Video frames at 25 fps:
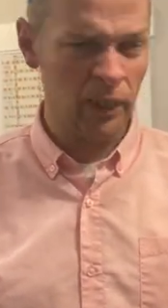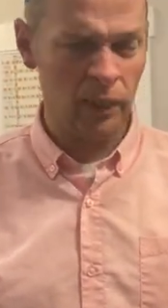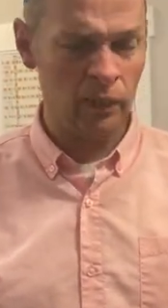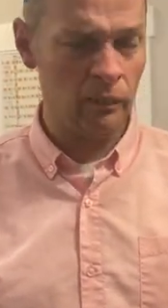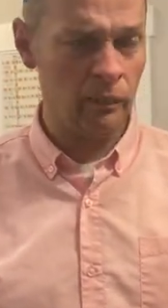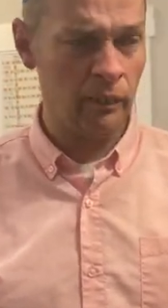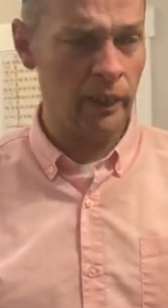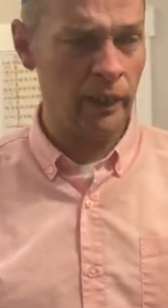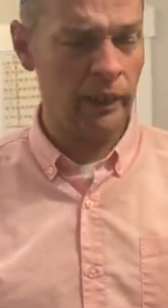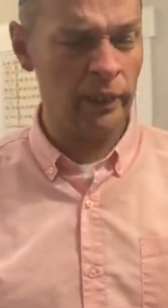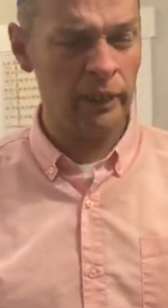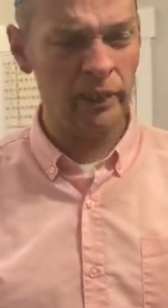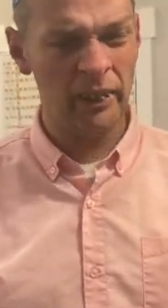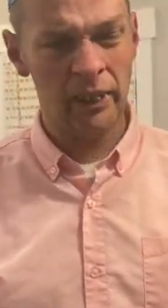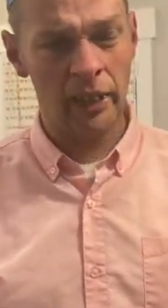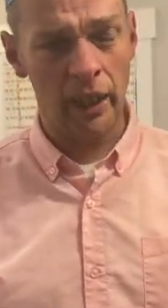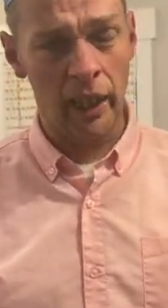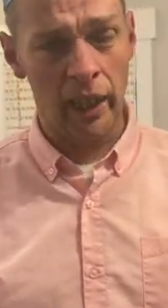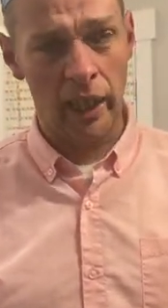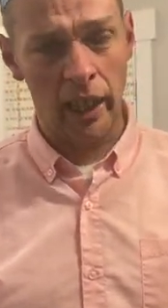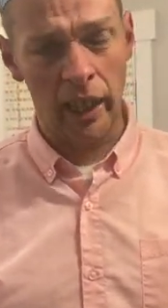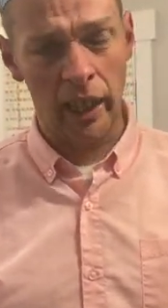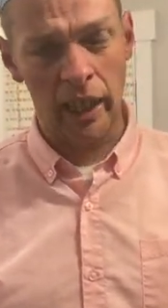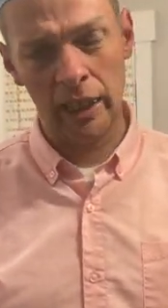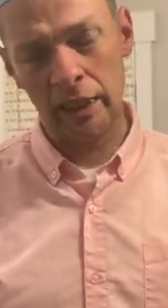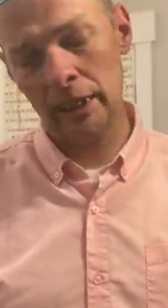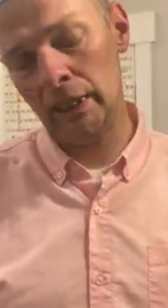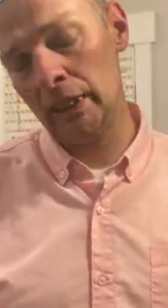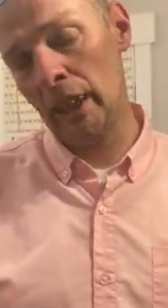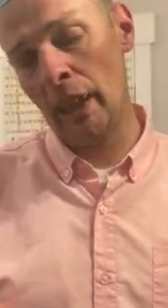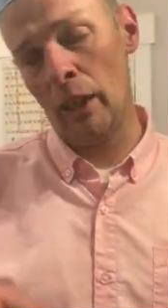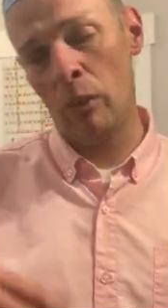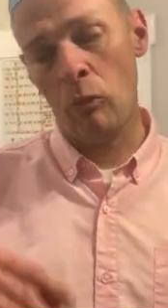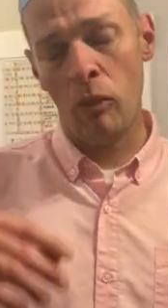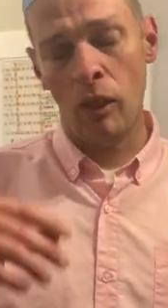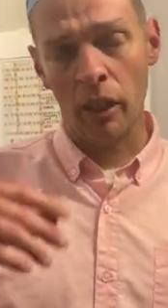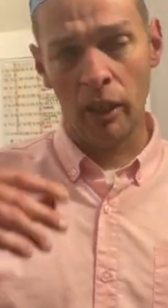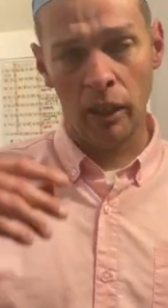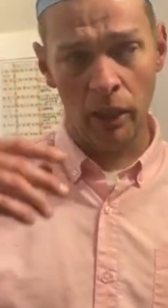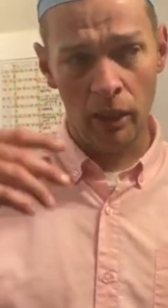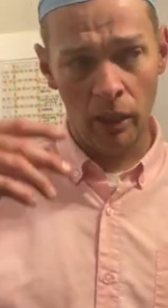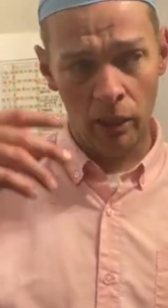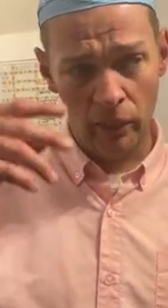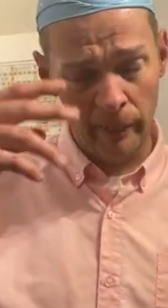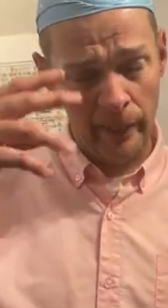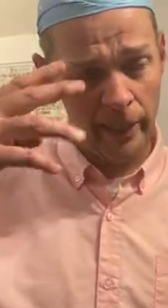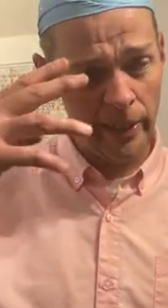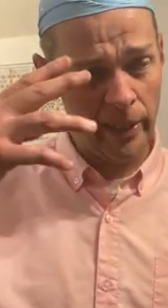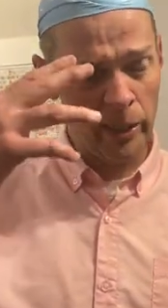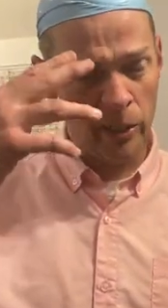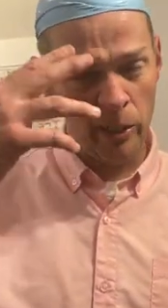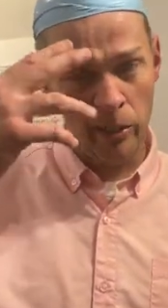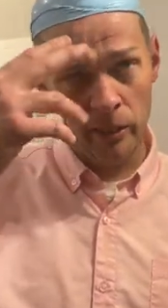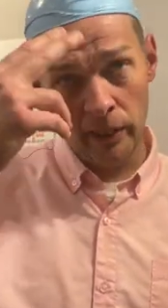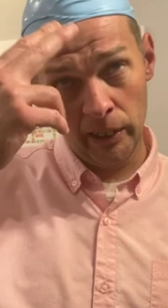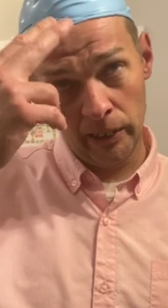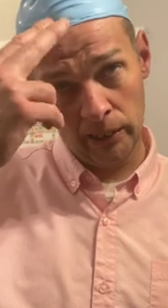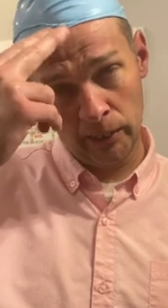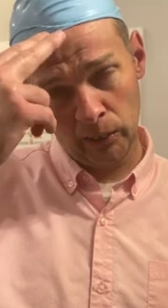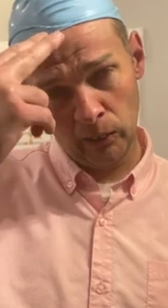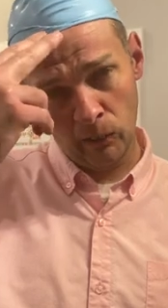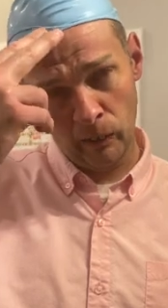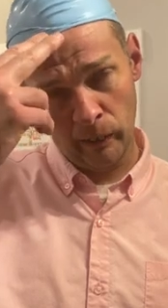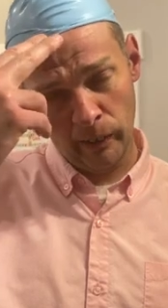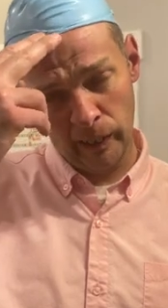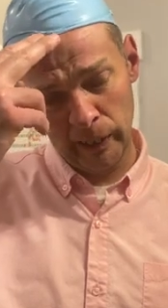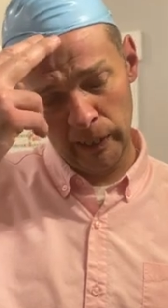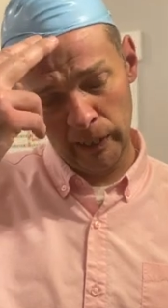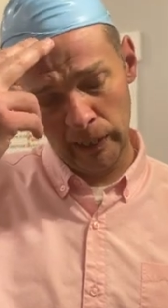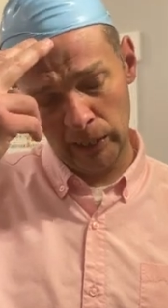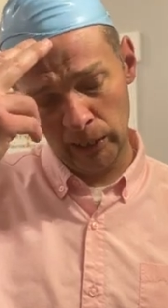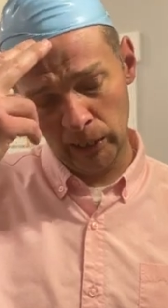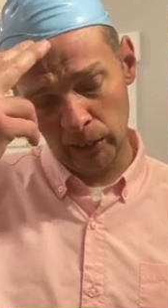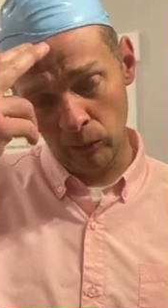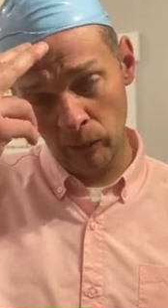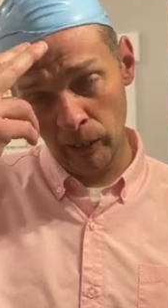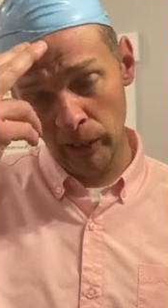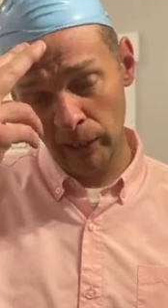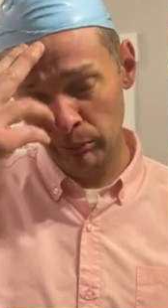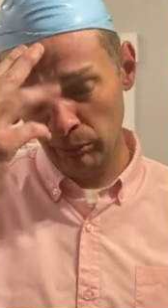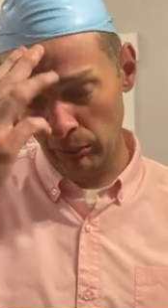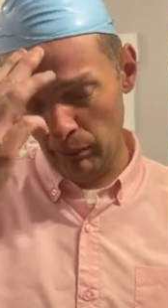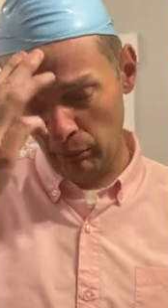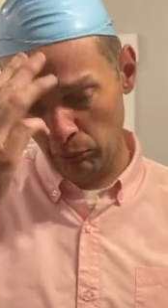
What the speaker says: Well, see, I want to hurry through this story because it's squeezing my